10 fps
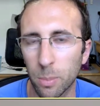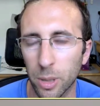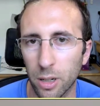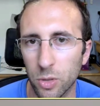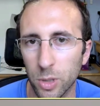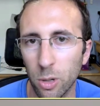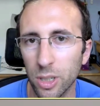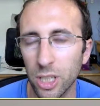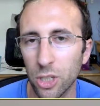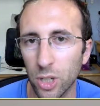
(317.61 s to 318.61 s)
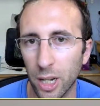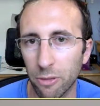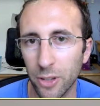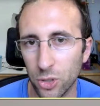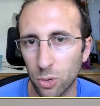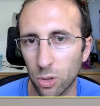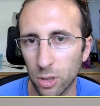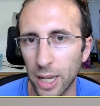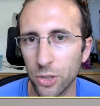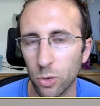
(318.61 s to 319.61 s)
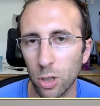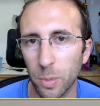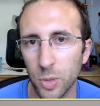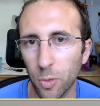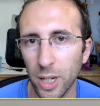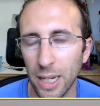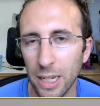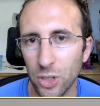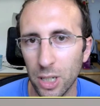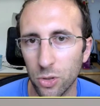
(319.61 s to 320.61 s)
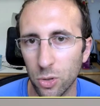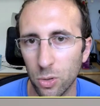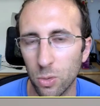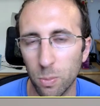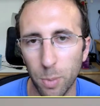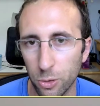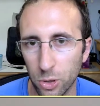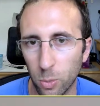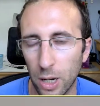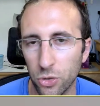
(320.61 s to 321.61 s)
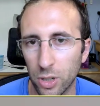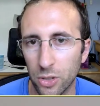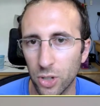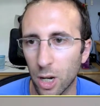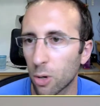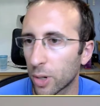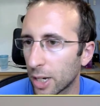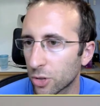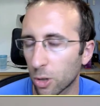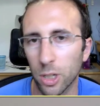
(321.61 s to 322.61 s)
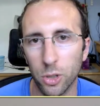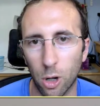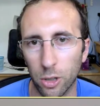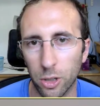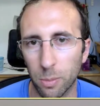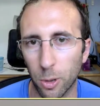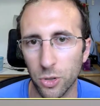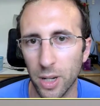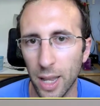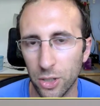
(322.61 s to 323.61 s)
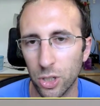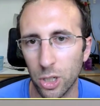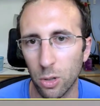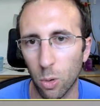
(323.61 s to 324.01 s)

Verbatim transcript: because when you are teaching in a physical classroom, it's pretty easy to pose a question and say, okay, turn and talk to the person next to you.